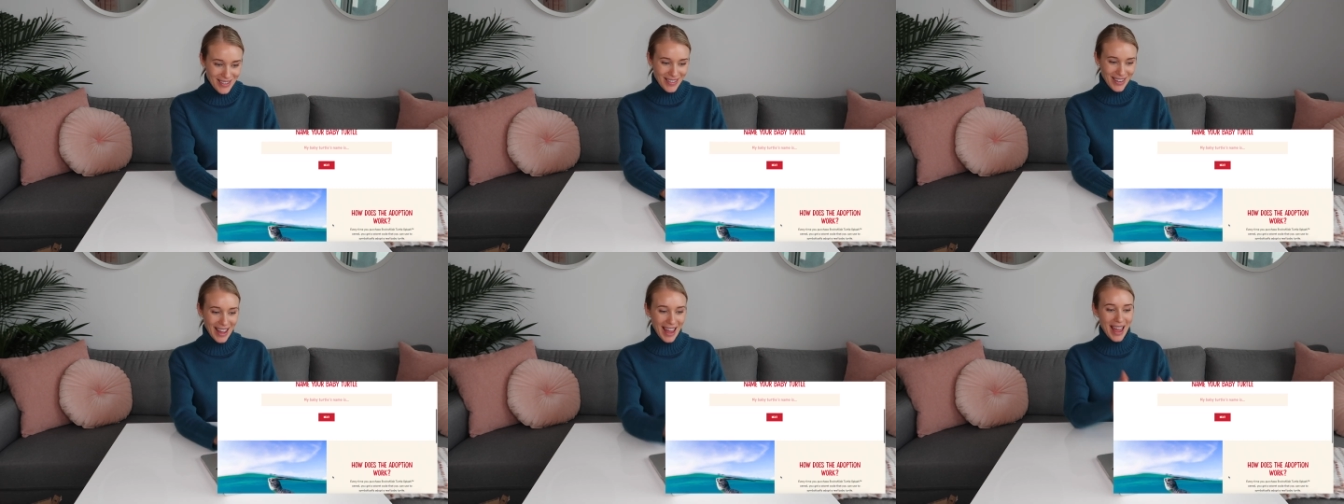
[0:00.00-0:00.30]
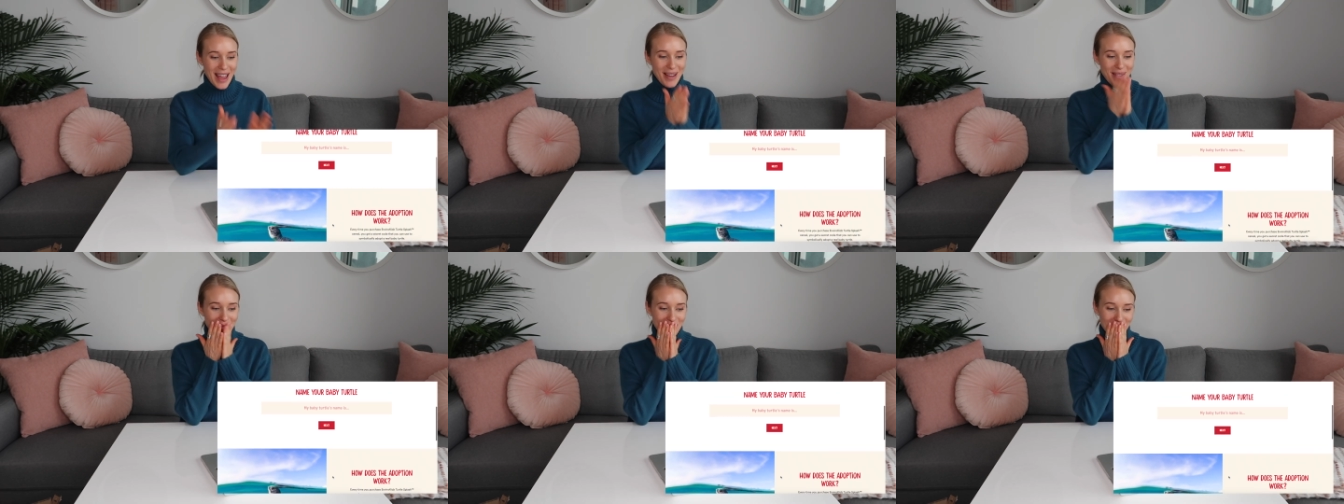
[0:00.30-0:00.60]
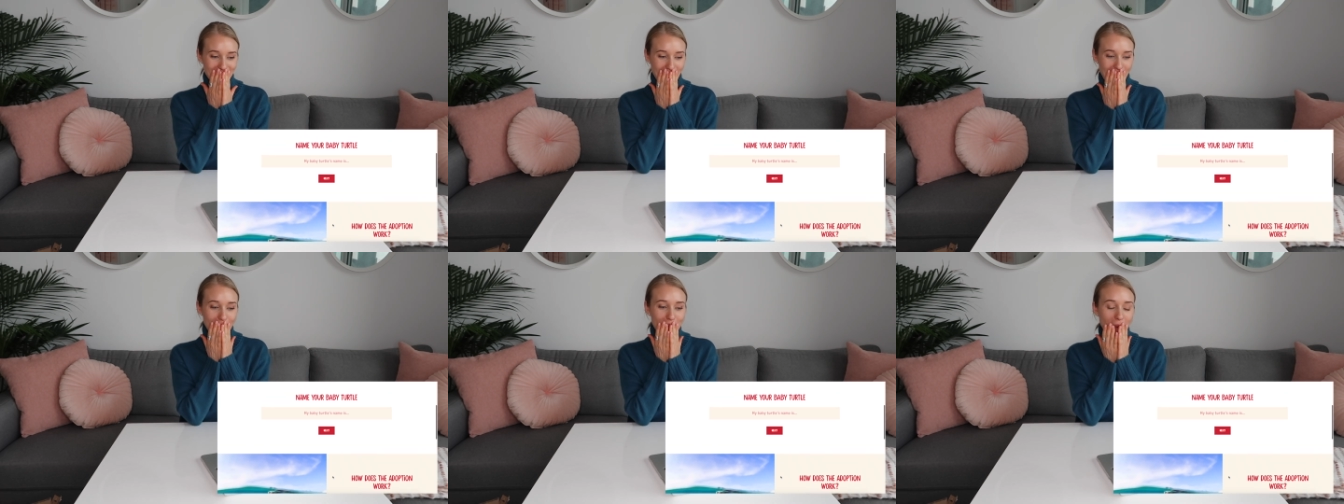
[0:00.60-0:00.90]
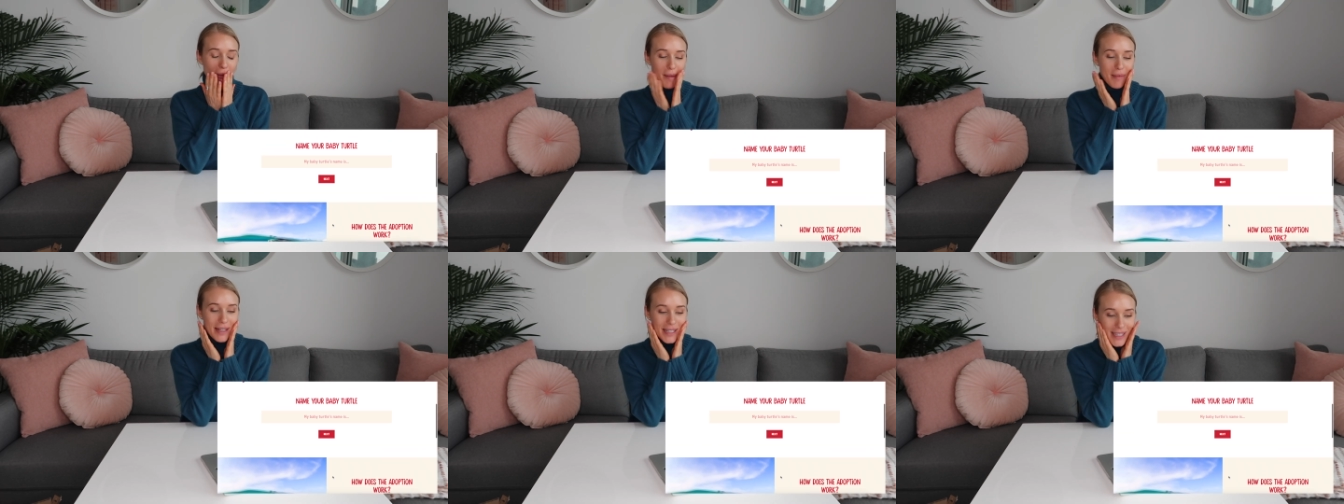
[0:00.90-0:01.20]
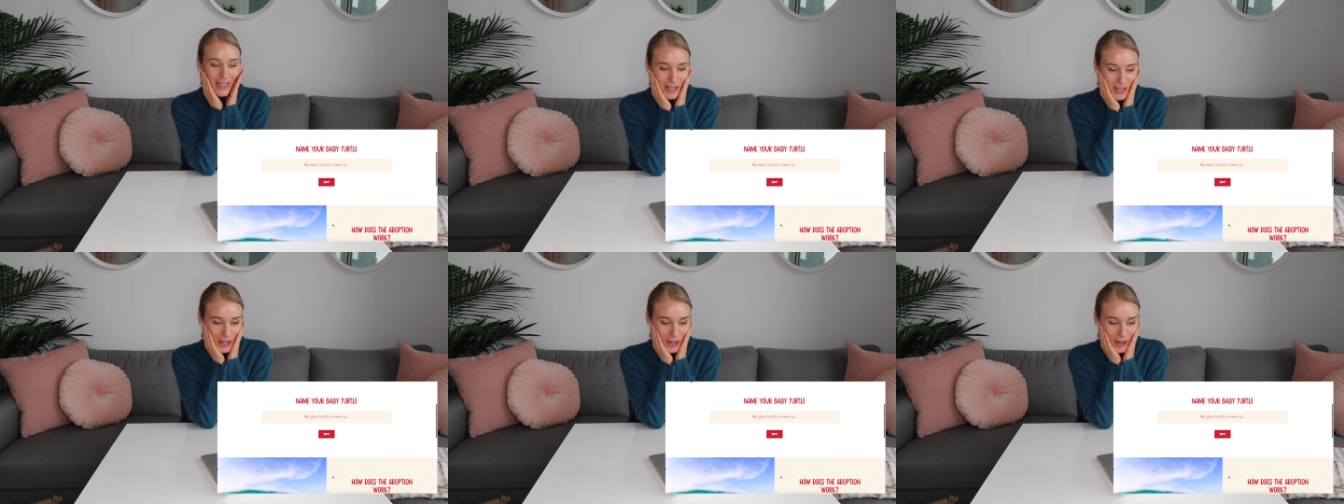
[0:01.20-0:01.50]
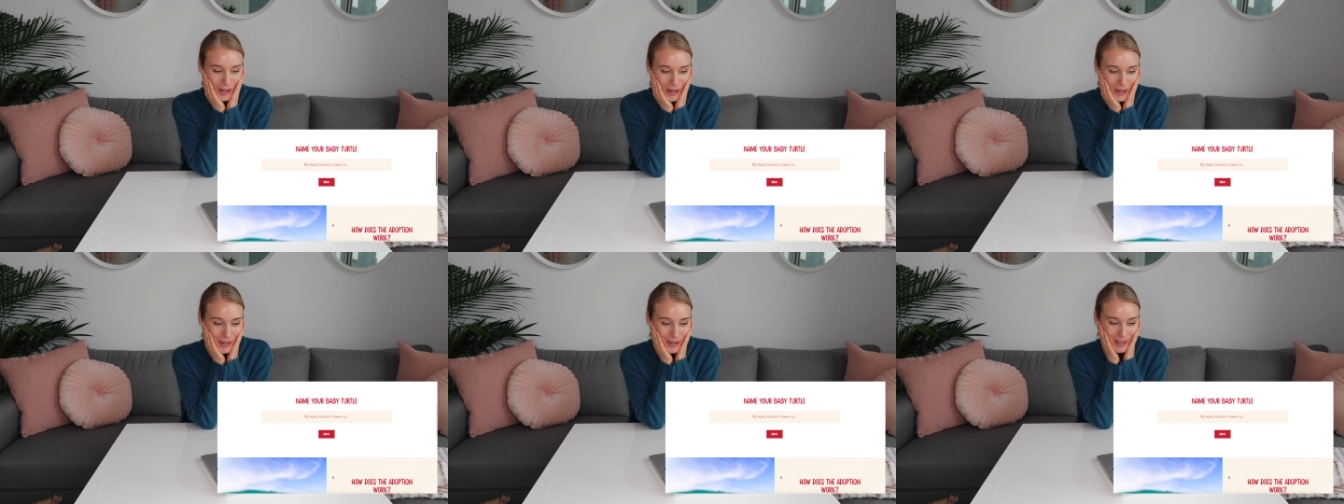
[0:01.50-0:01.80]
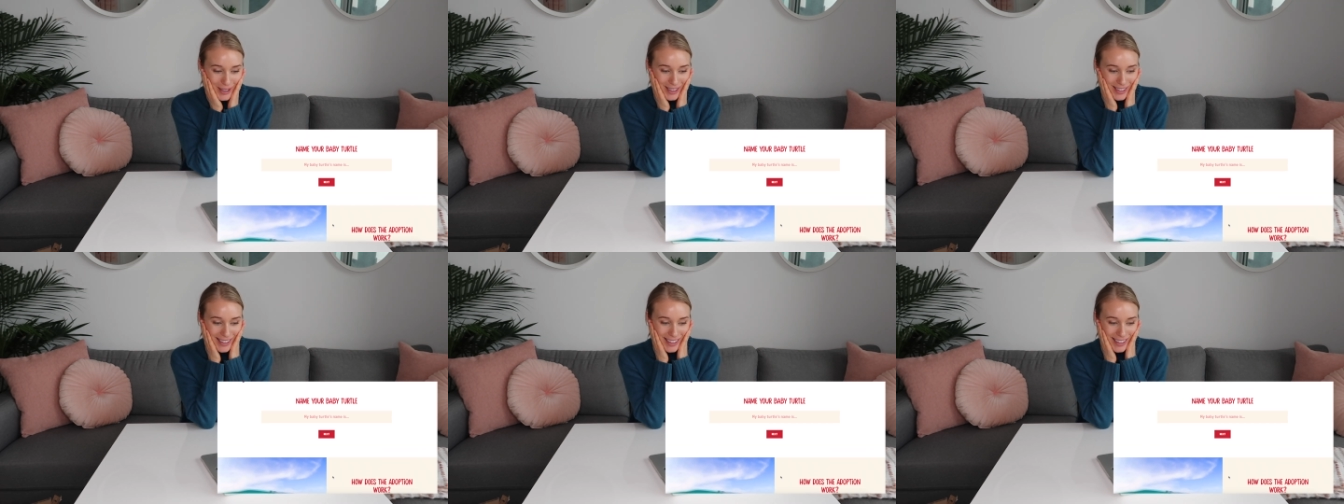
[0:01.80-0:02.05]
okay, our baby sea turtle.